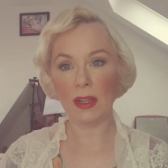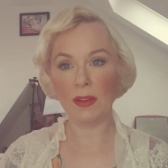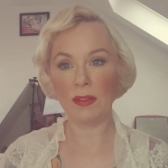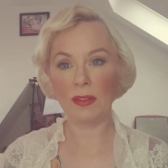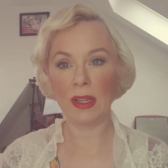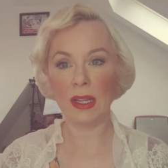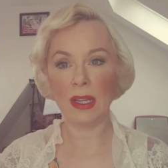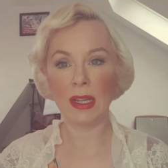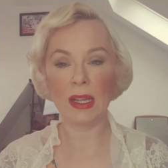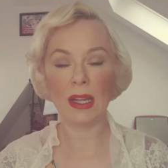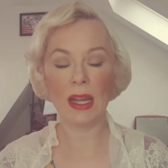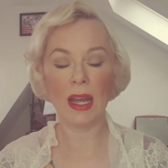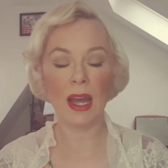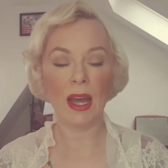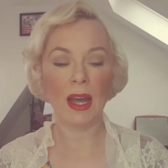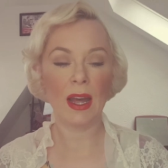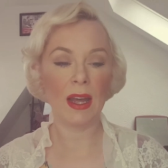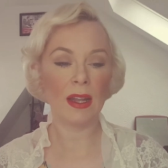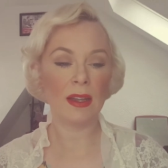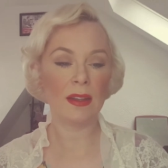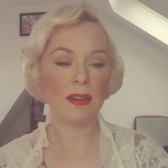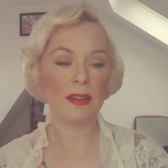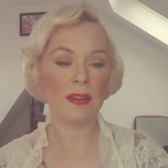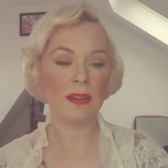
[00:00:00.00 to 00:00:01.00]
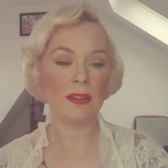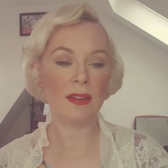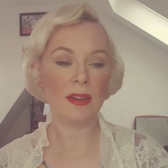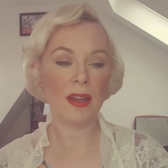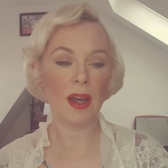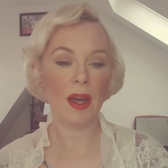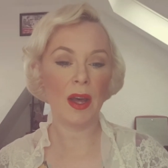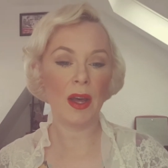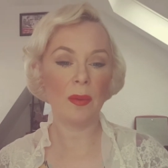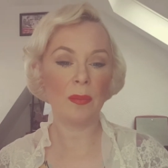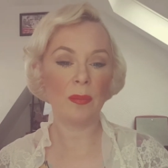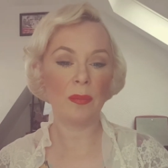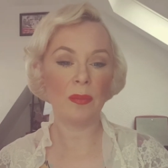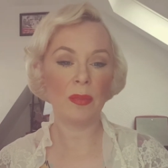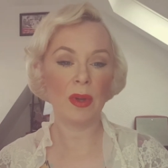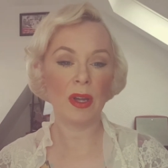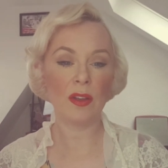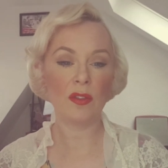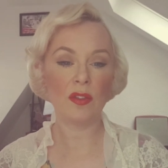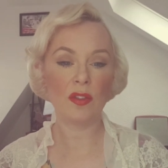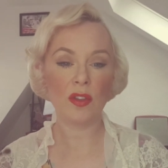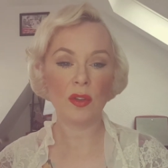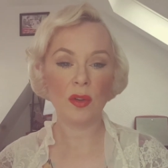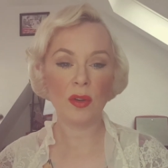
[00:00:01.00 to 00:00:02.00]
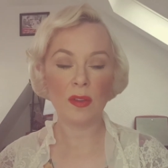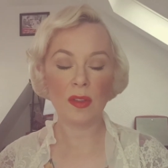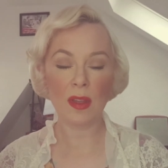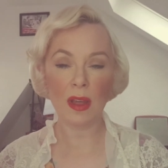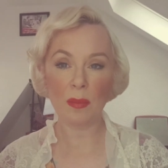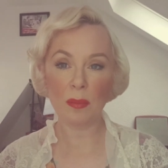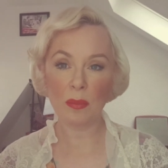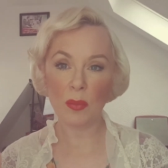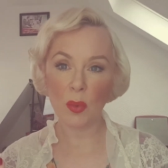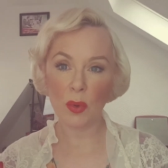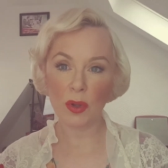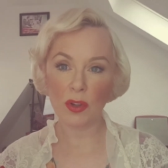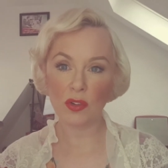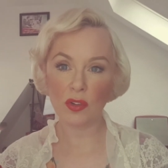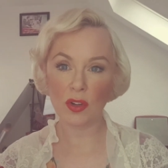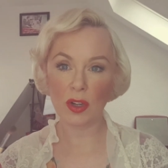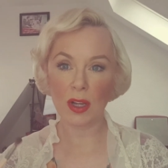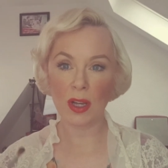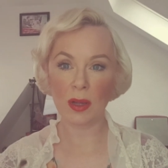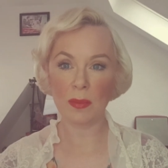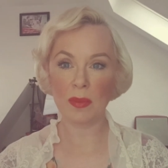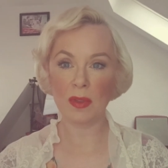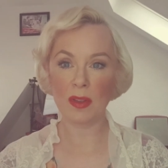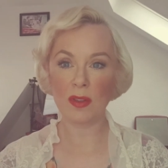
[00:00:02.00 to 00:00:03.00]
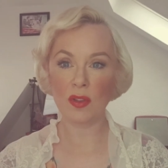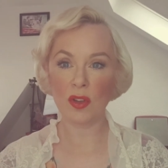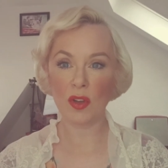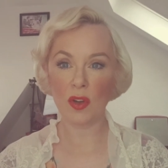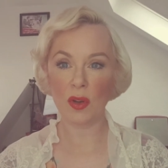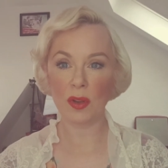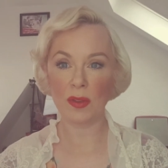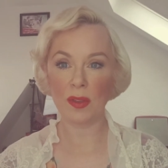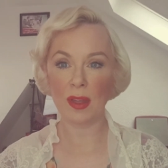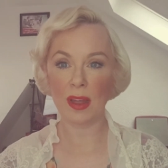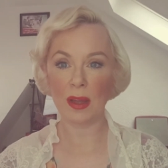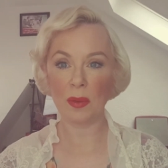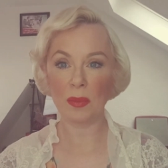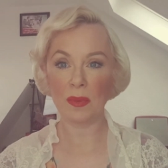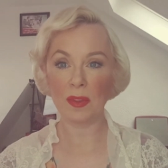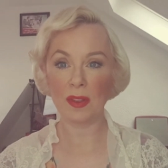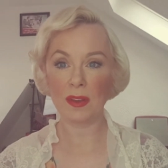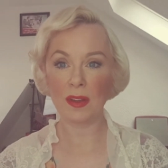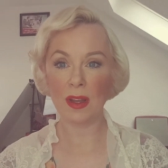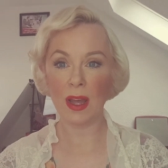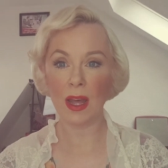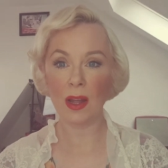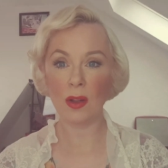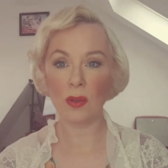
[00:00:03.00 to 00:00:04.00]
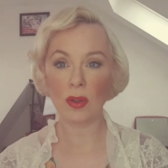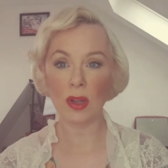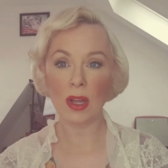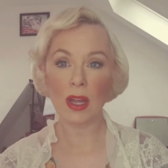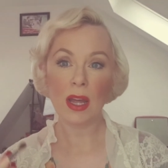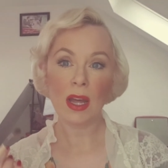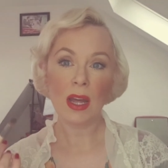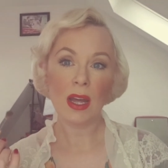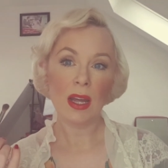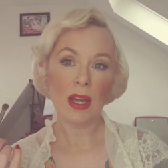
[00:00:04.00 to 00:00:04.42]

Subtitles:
evening. And as soon as that moisture comes into contact with the talc,